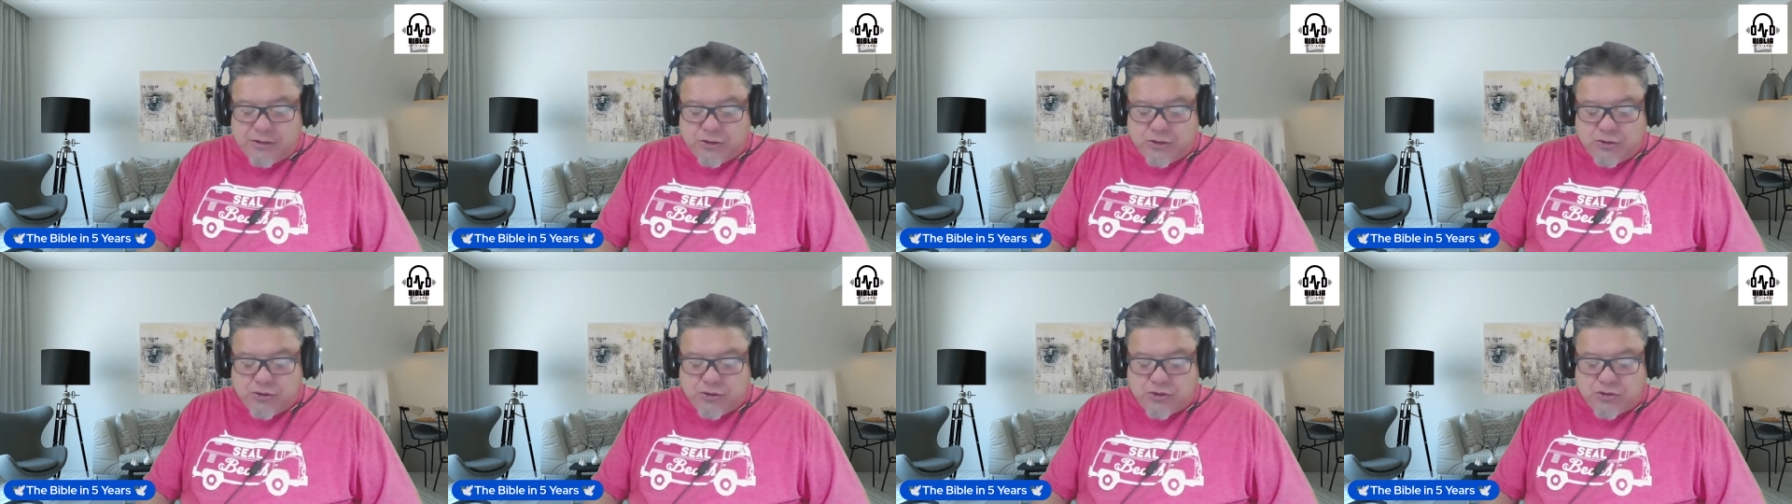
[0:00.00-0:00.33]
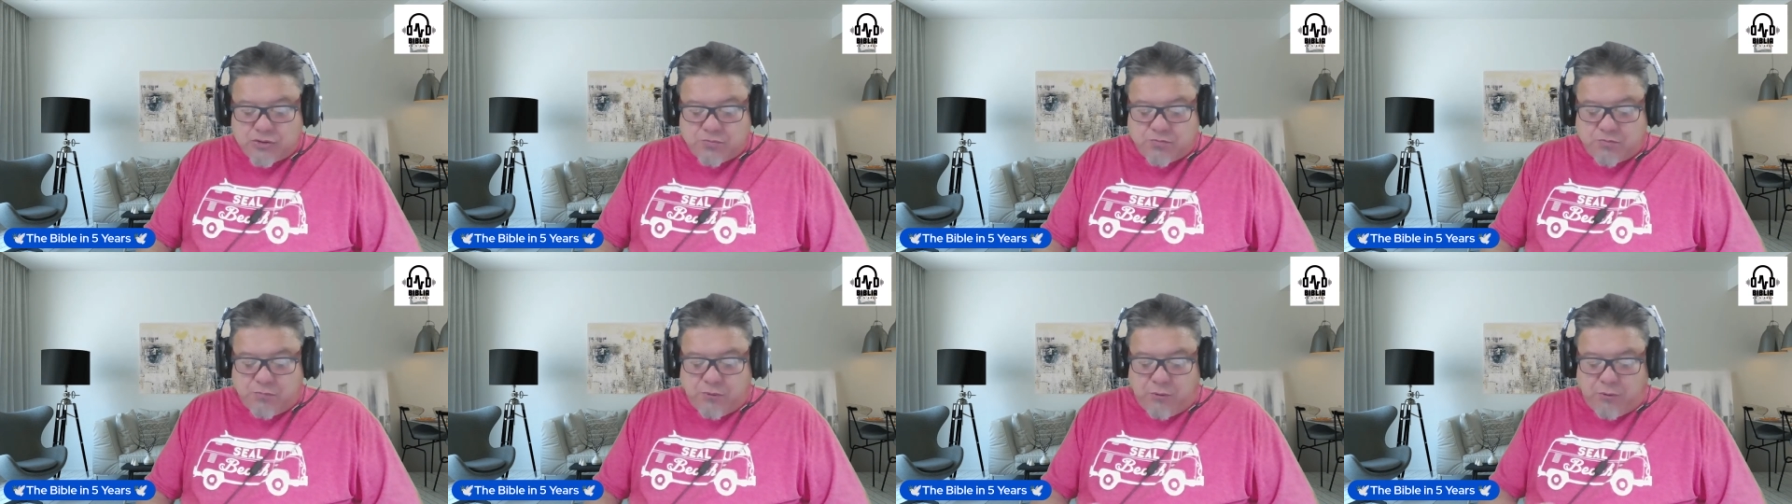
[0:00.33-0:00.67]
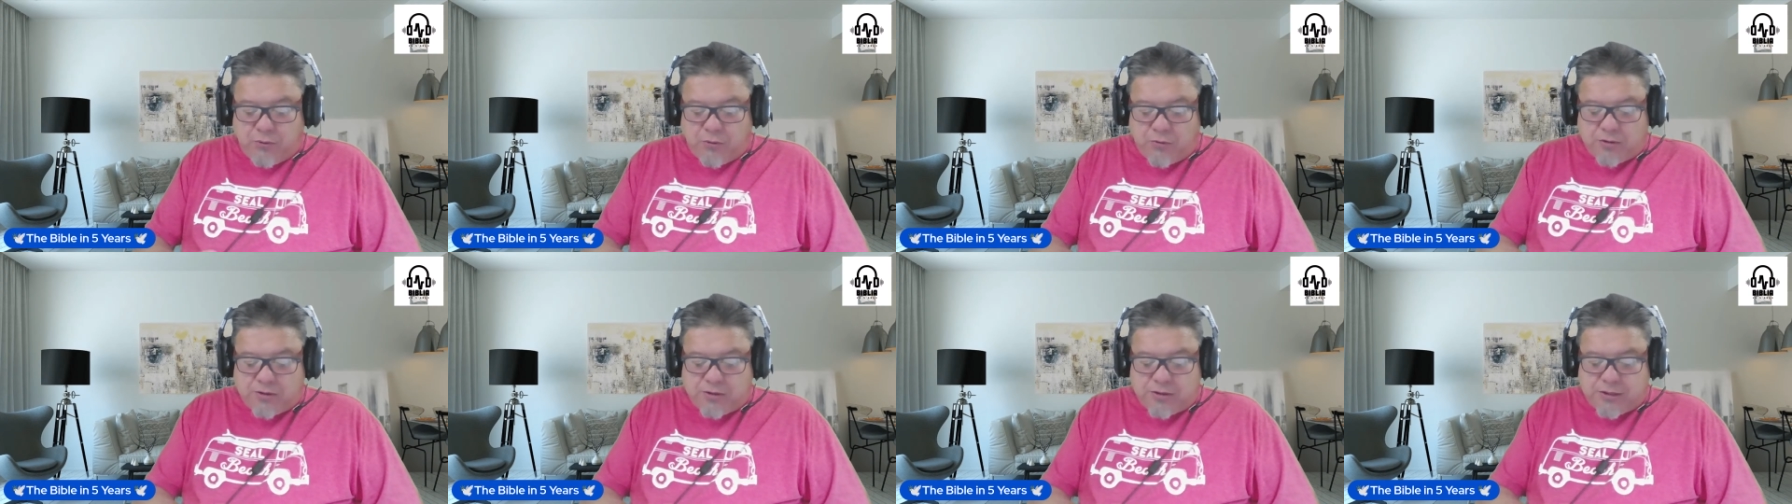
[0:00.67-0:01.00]
to
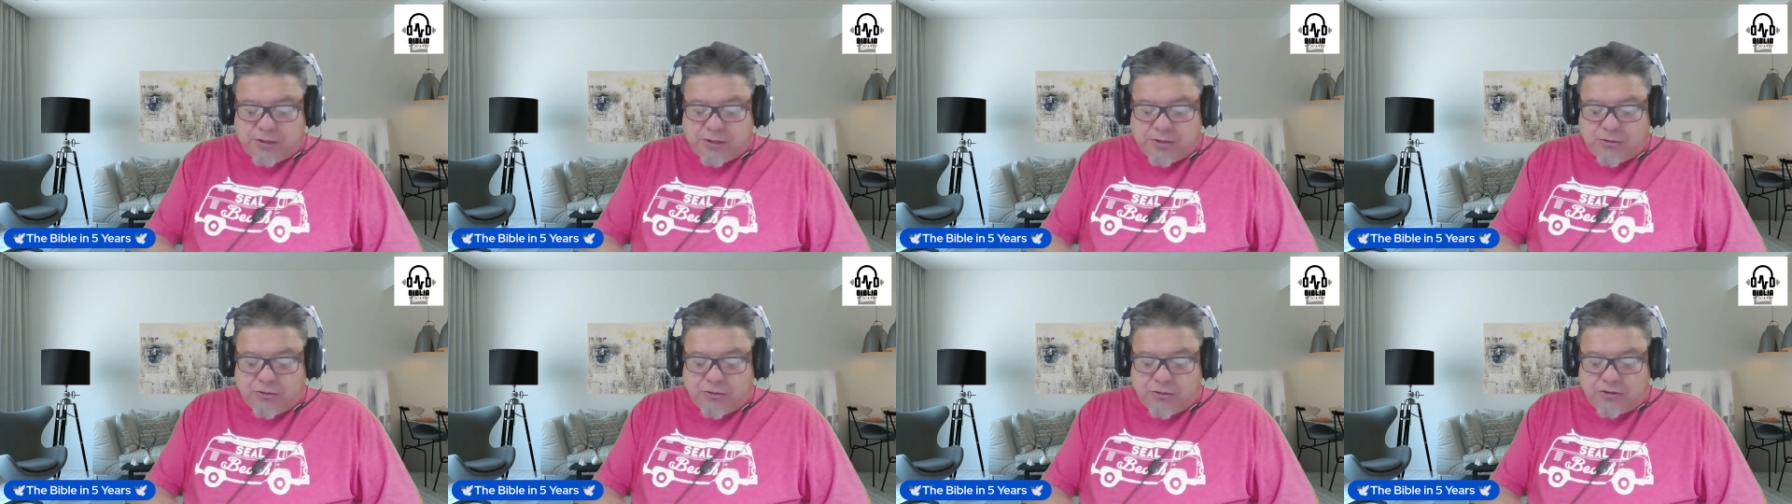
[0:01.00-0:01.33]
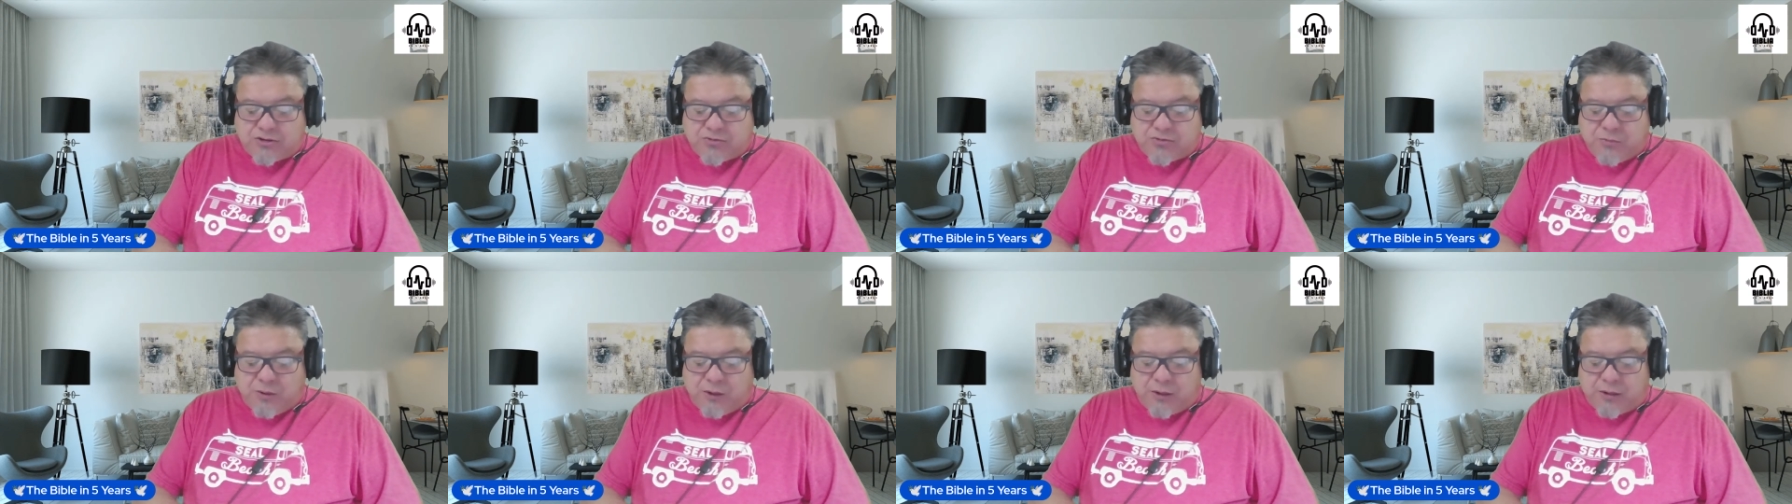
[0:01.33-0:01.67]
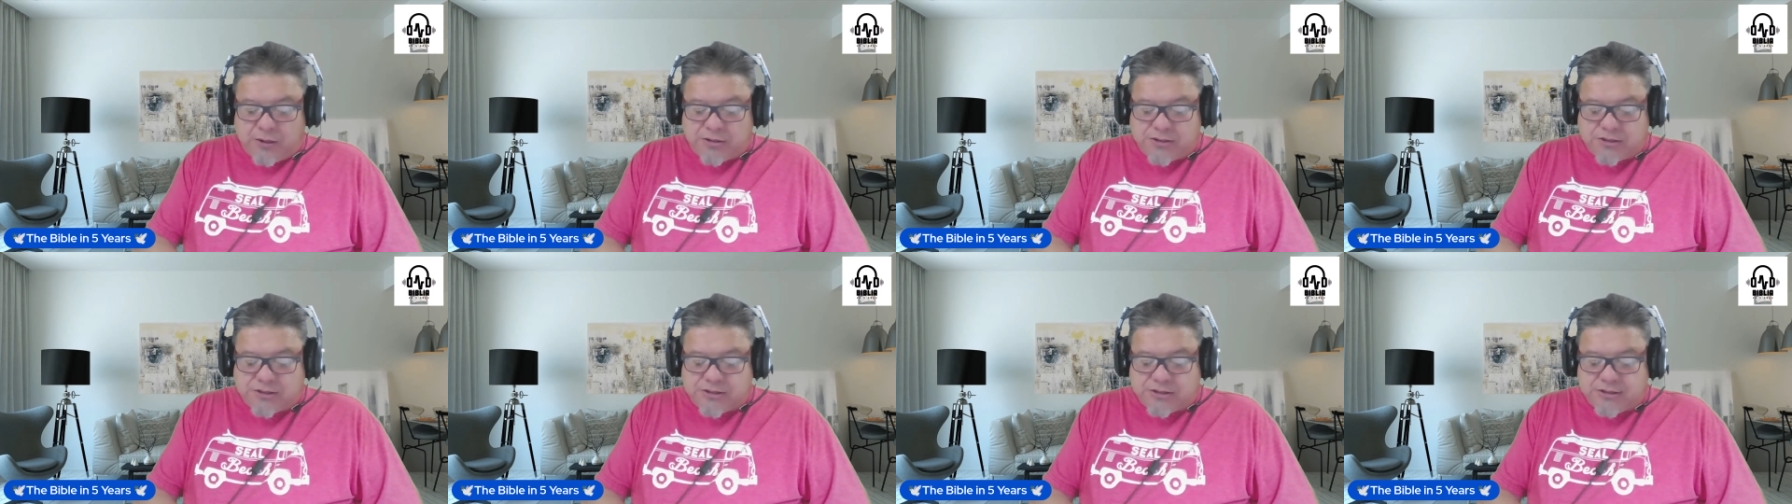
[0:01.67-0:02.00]
support the
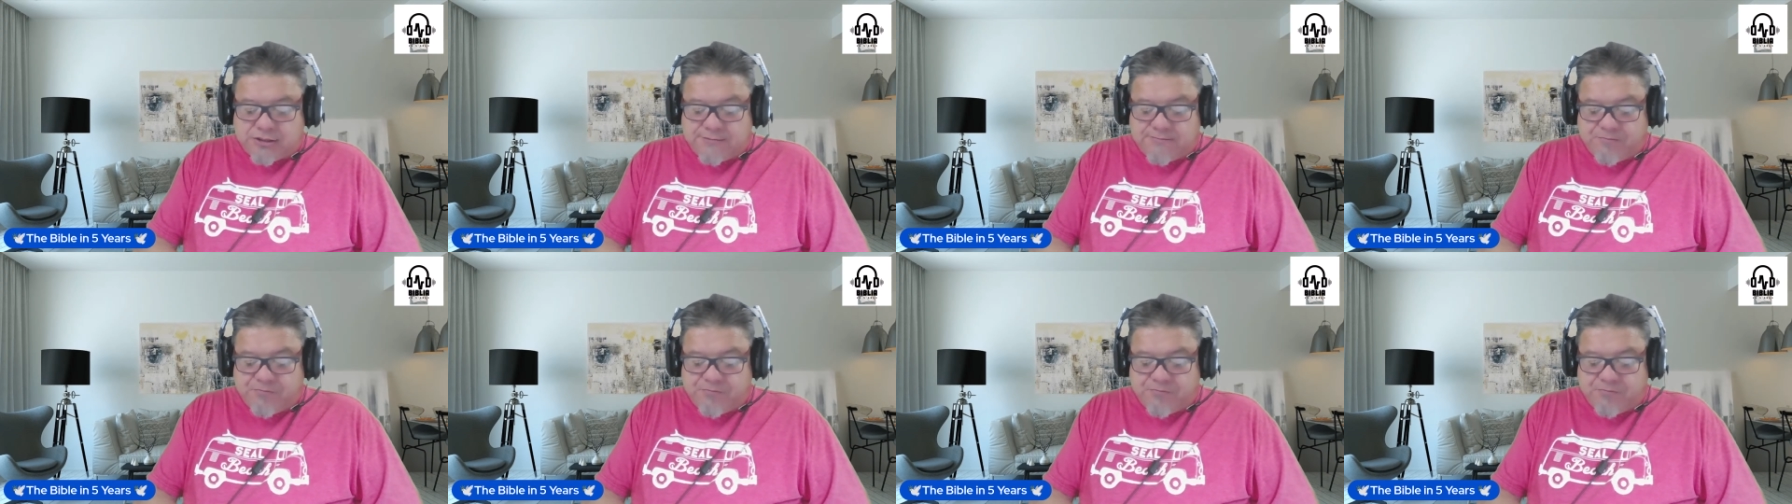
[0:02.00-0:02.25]
crossbars.